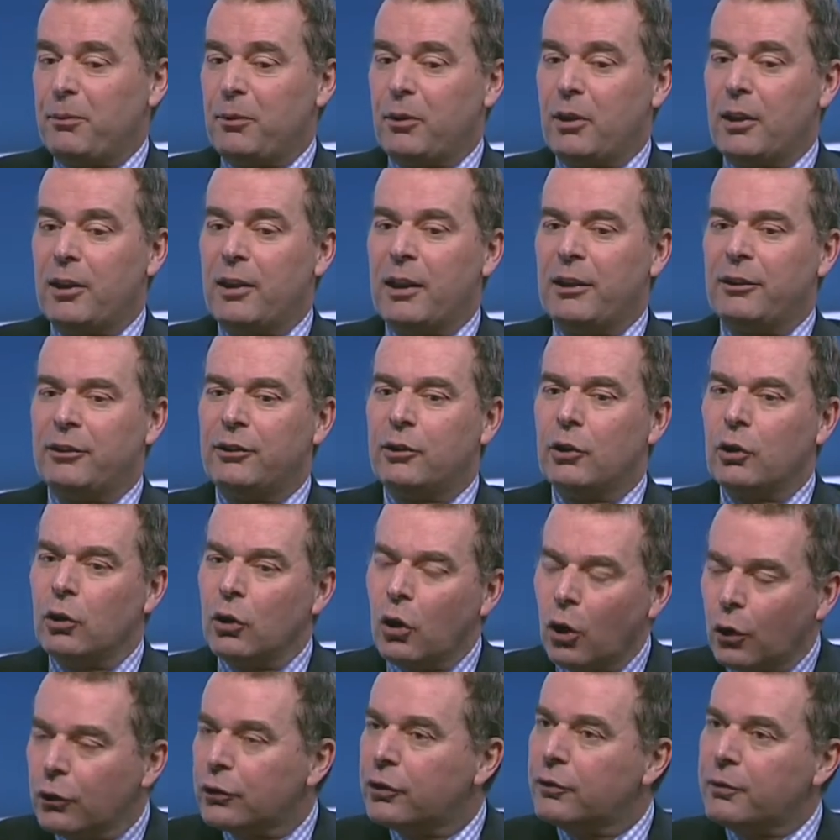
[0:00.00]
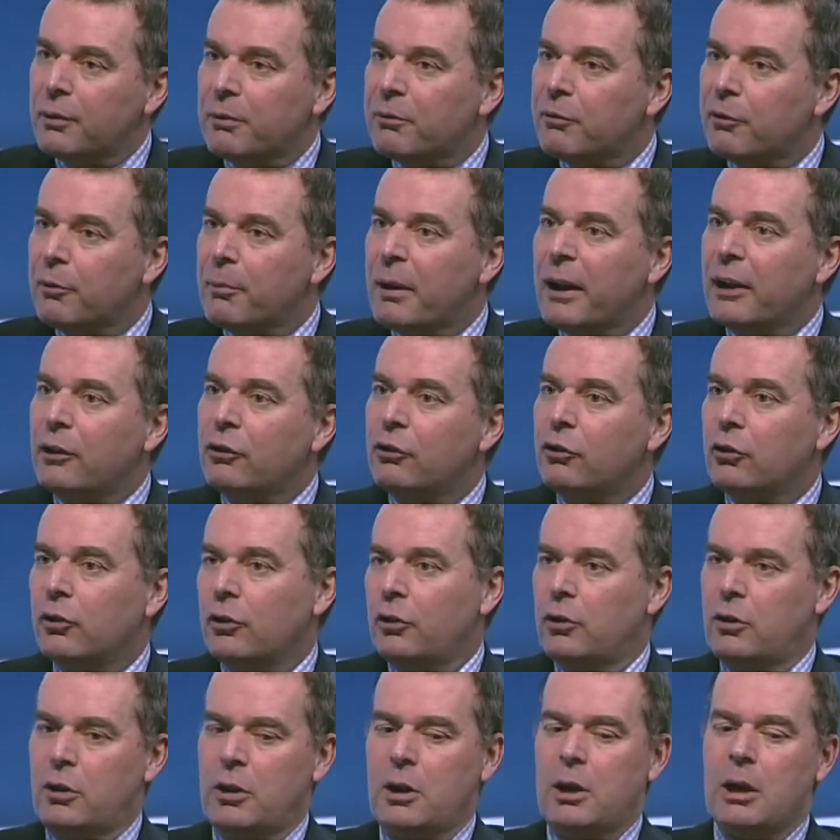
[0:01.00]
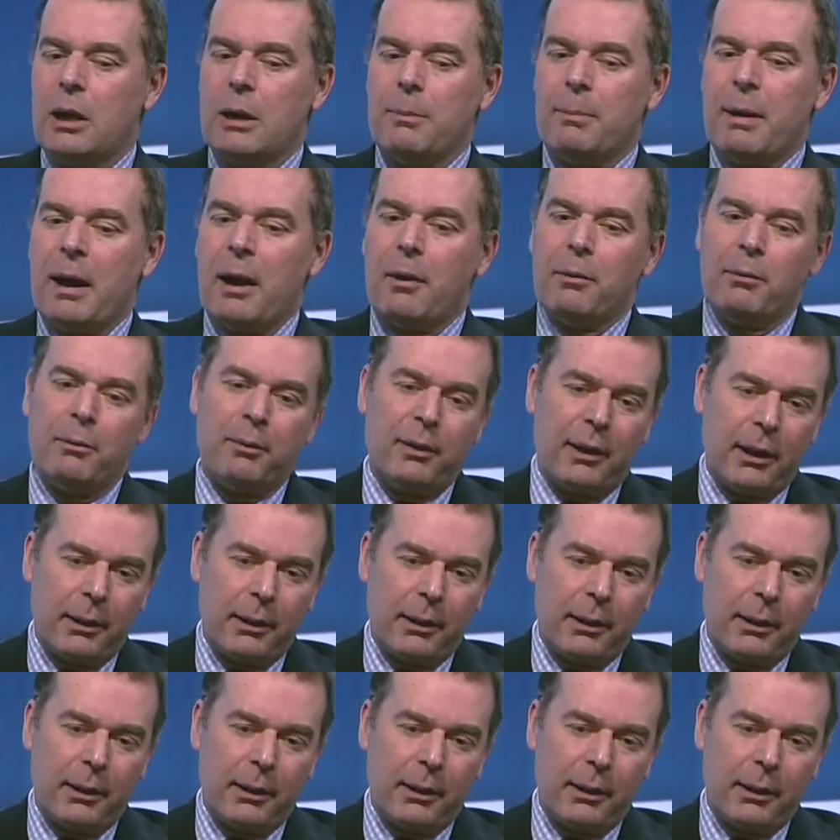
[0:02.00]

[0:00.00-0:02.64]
There's lots of information about them.